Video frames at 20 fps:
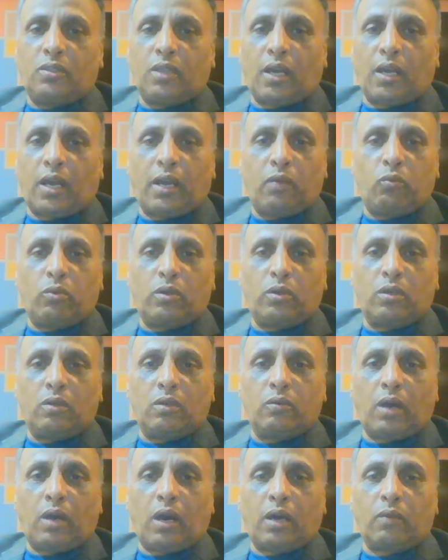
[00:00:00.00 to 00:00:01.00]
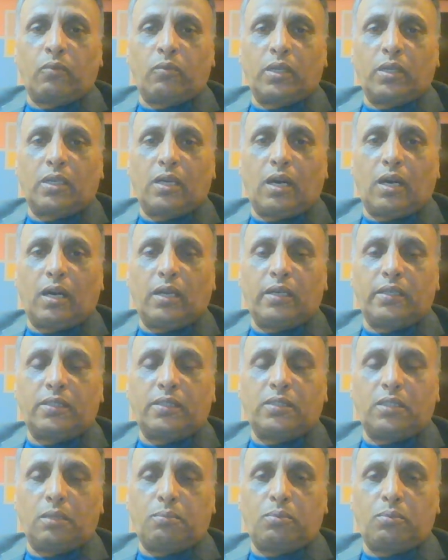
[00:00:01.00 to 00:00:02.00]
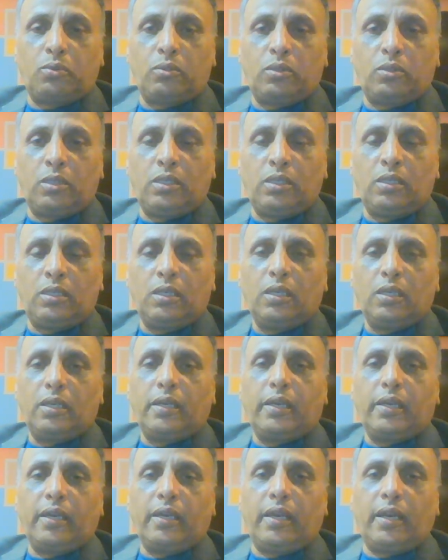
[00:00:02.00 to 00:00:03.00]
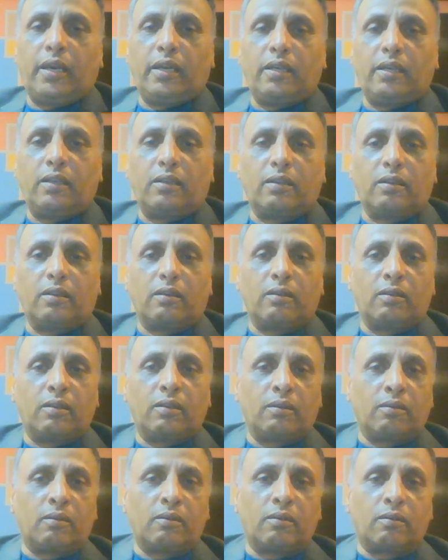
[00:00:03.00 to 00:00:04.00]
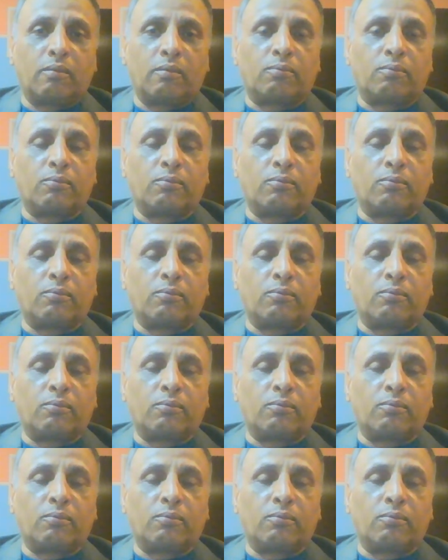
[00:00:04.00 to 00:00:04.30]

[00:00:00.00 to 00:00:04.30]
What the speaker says: or we call it Djibouti, and uh,